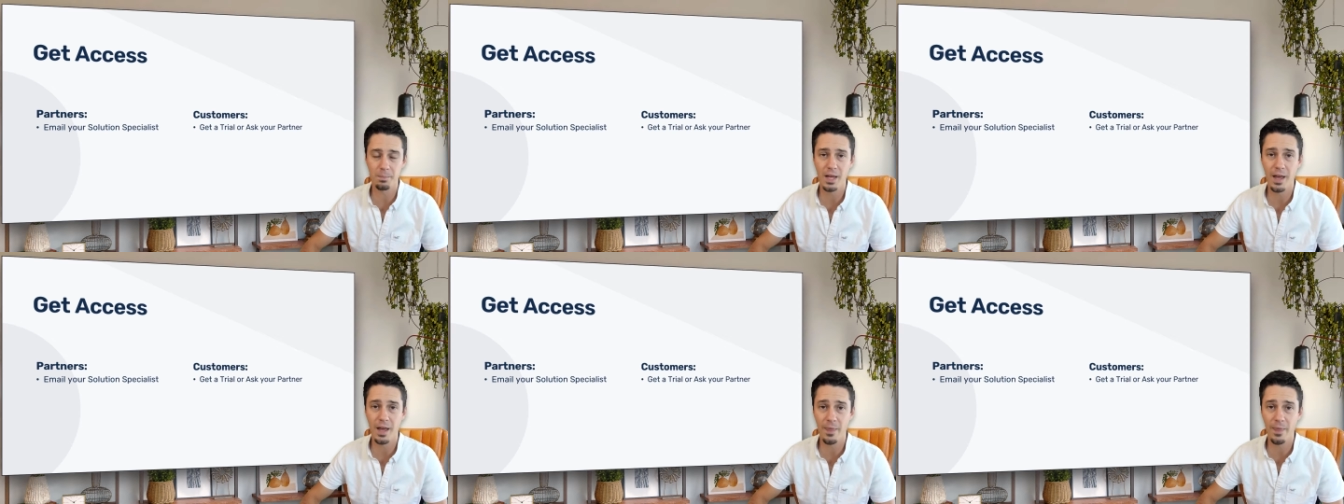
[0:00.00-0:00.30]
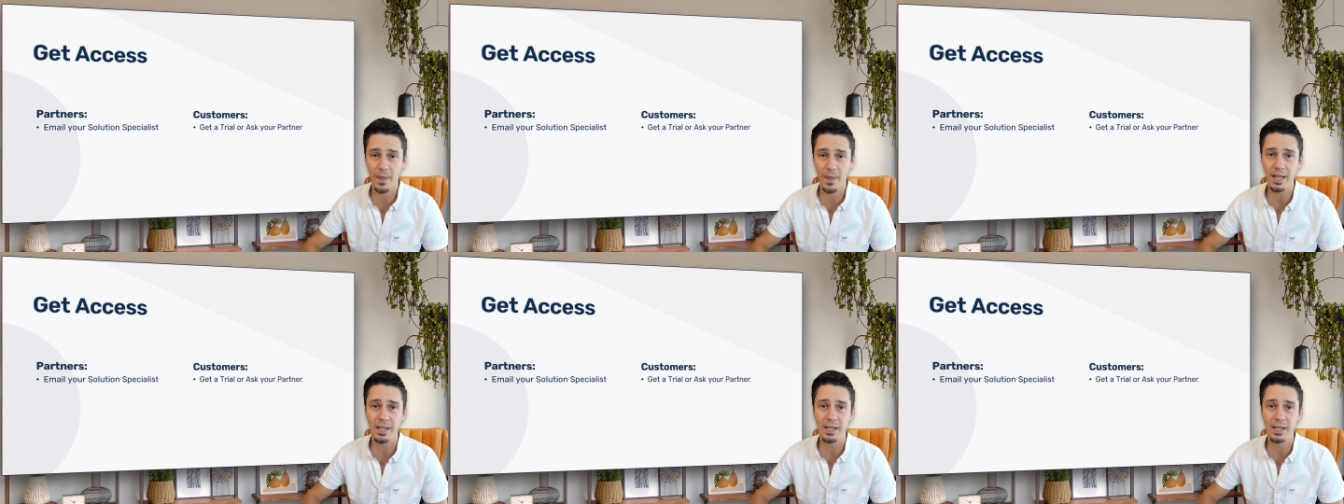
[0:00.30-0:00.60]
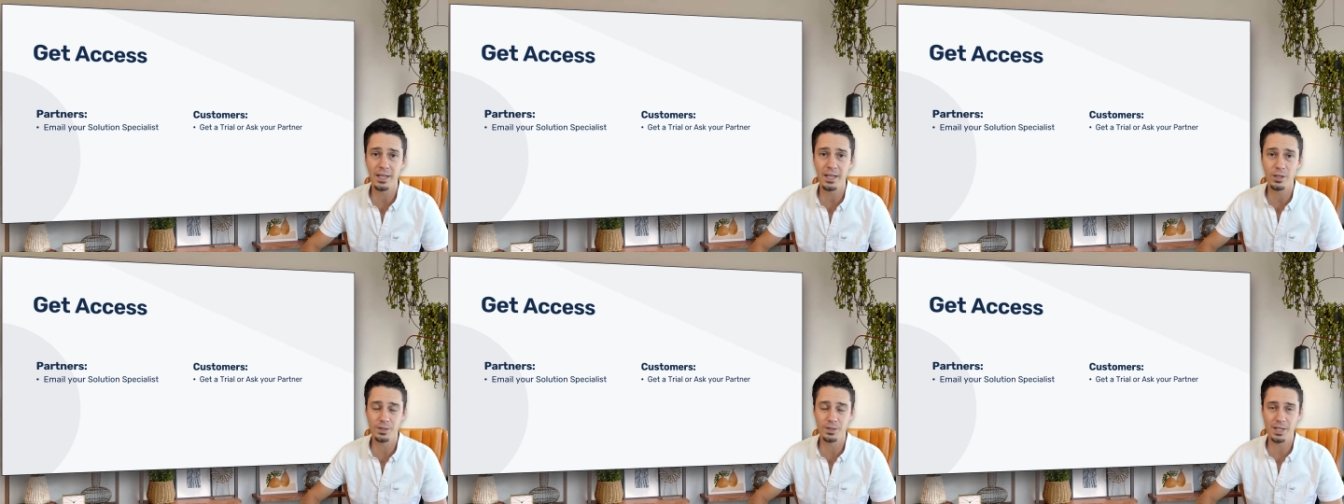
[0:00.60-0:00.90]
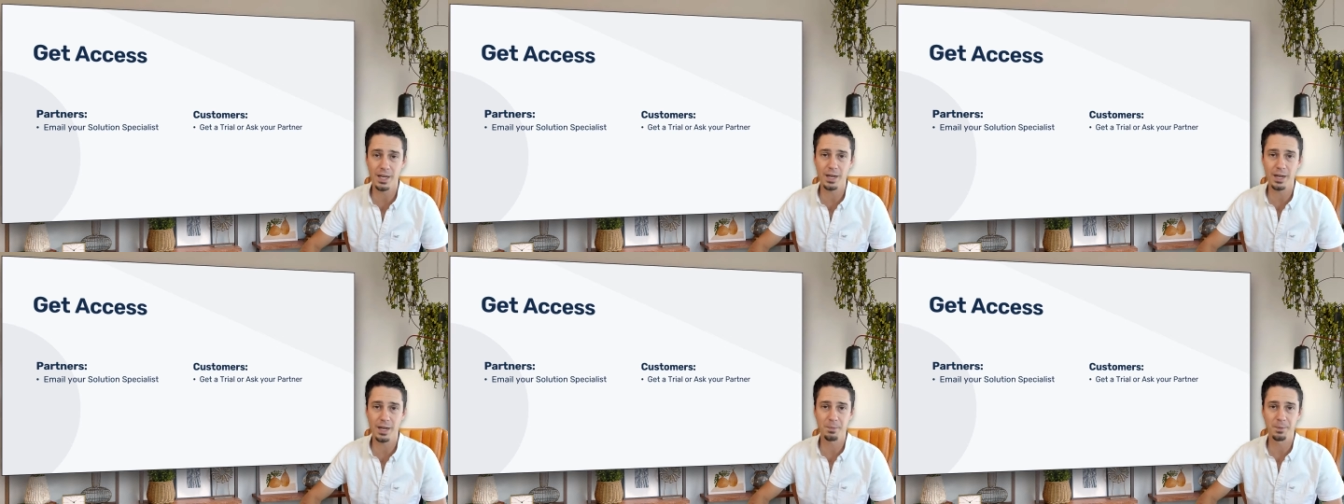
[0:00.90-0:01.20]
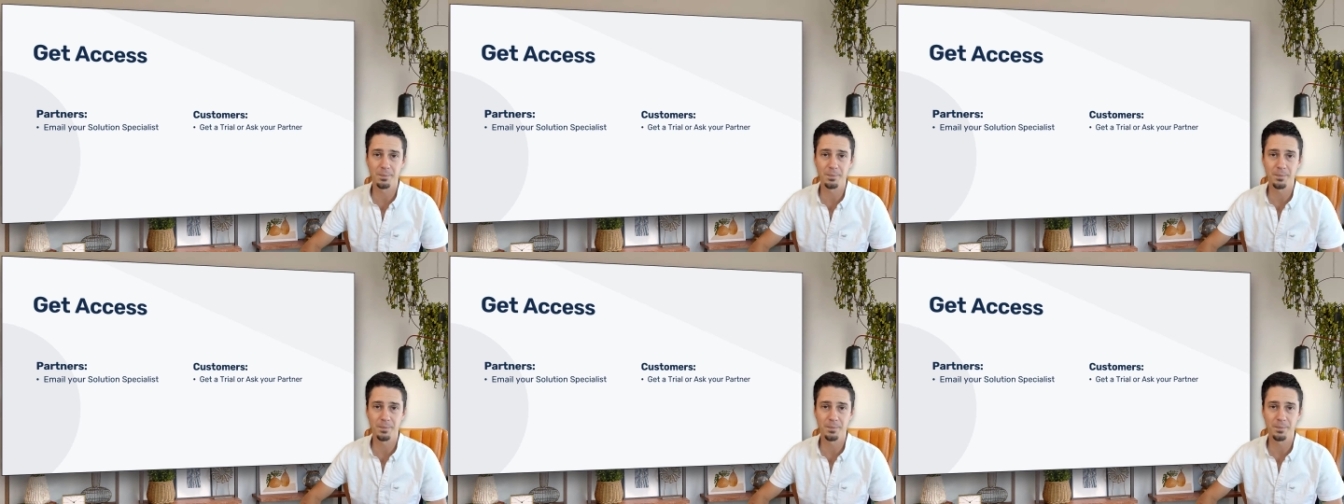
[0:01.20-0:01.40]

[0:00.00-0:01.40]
and they can get you set up.